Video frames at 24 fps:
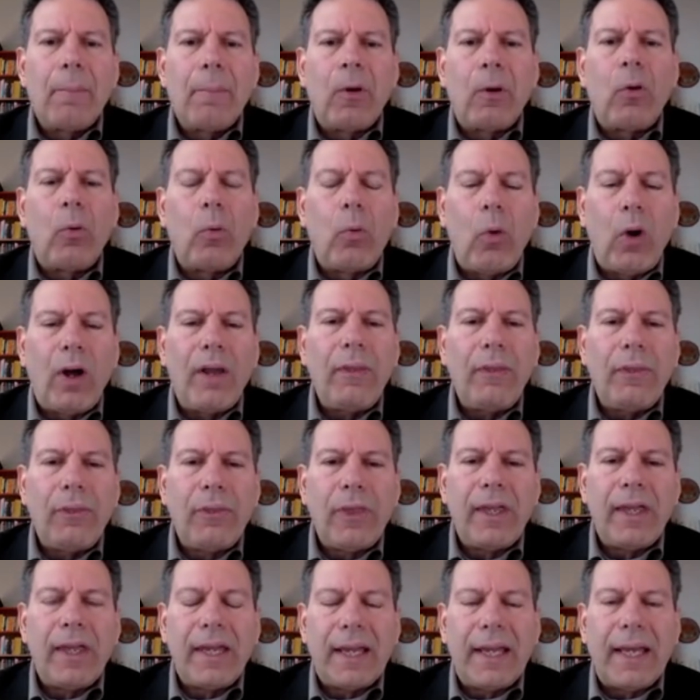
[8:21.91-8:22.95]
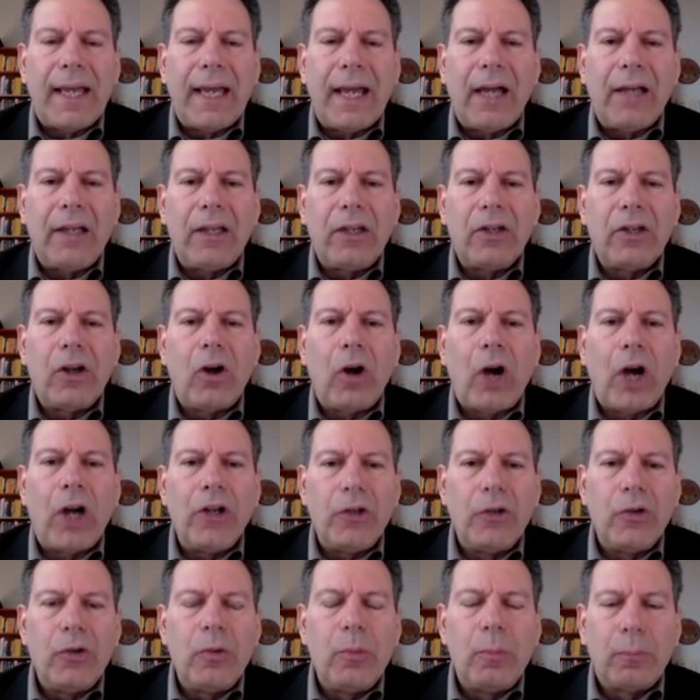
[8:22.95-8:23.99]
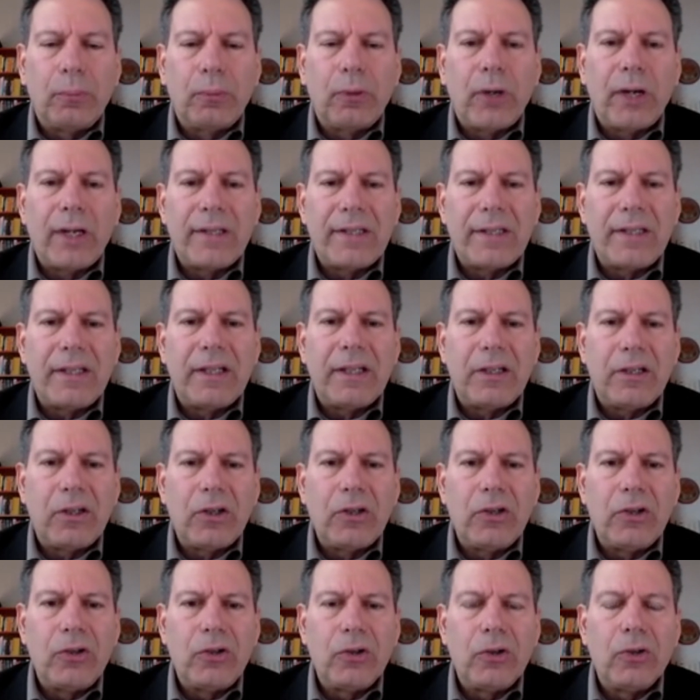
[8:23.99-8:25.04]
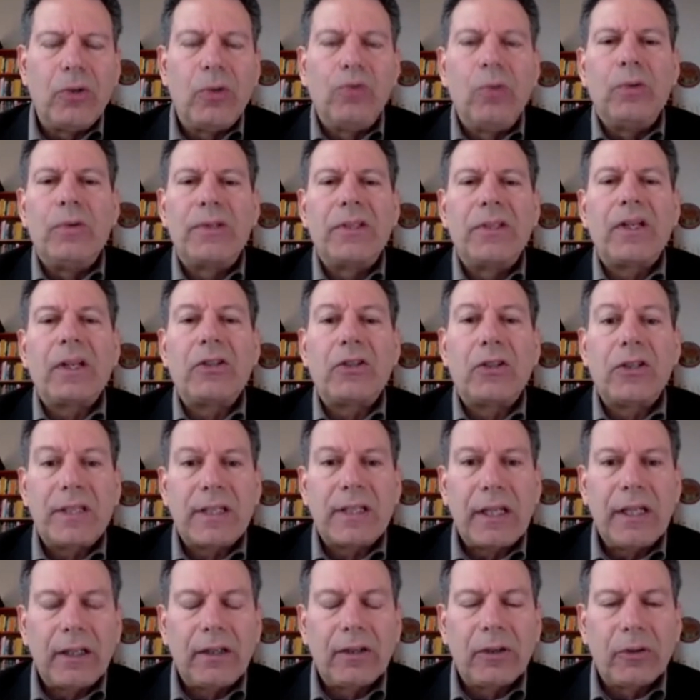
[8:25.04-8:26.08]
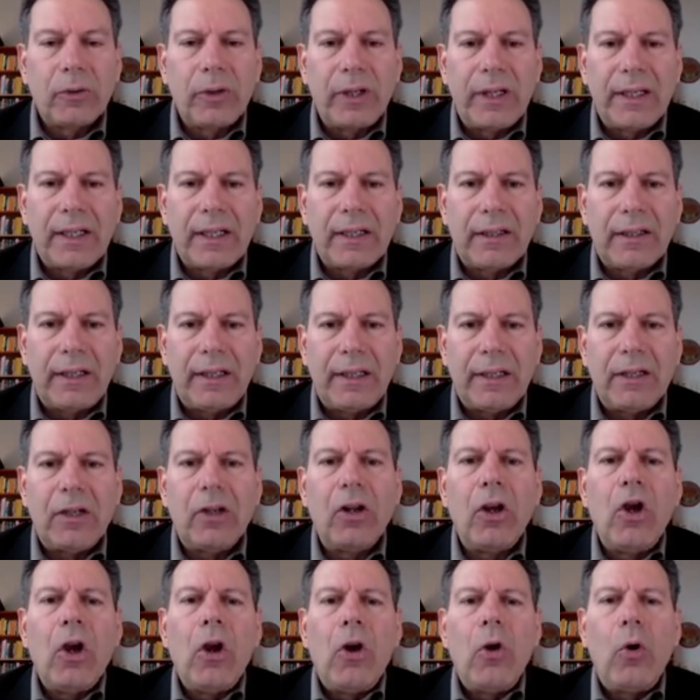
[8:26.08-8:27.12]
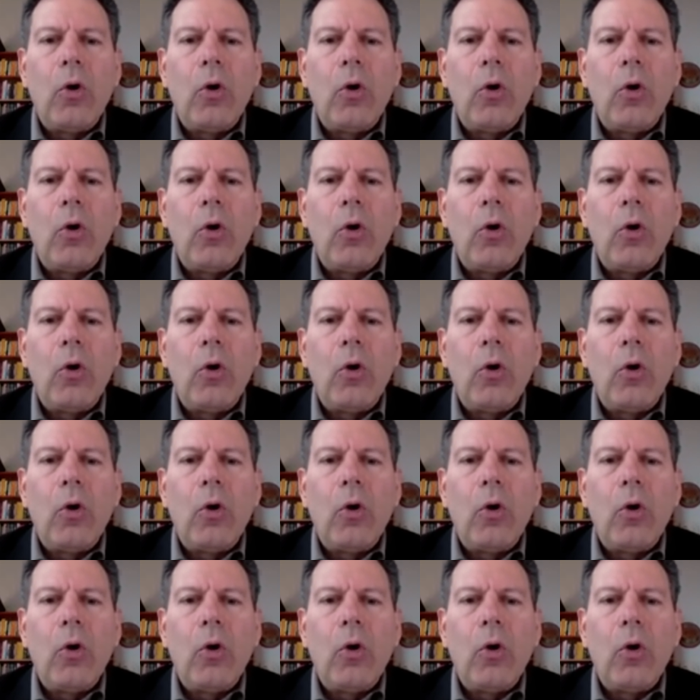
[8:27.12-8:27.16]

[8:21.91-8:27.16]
But one thing, a new president can do, such as Hillary Clinton,